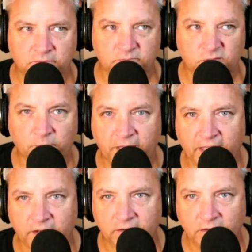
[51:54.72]

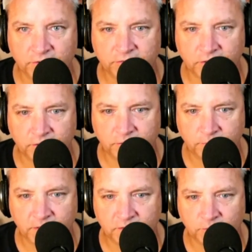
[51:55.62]
man also,
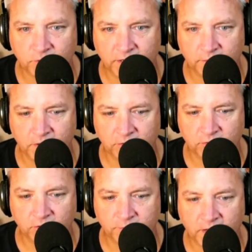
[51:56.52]
because I'm trying to make
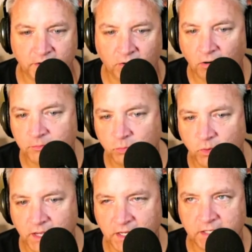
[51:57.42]
sure I'm not in harm's
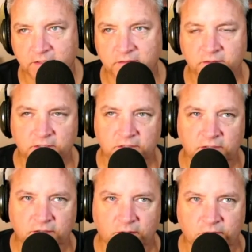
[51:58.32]
way and
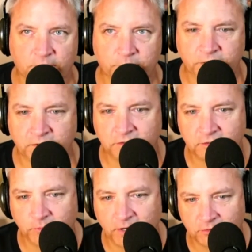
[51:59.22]
I'm not put in
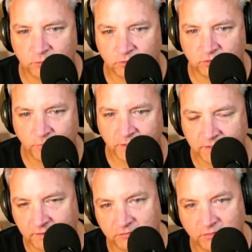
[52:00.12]
situations where someone could
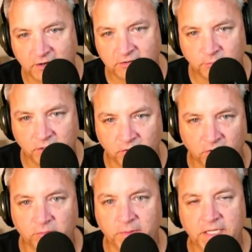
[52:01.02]
take advantage of me or
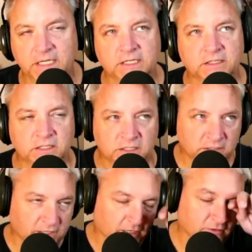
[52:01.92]
hurt me. And
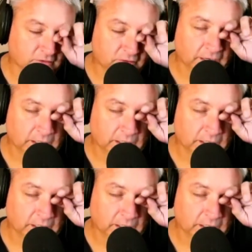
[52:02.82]
she's like,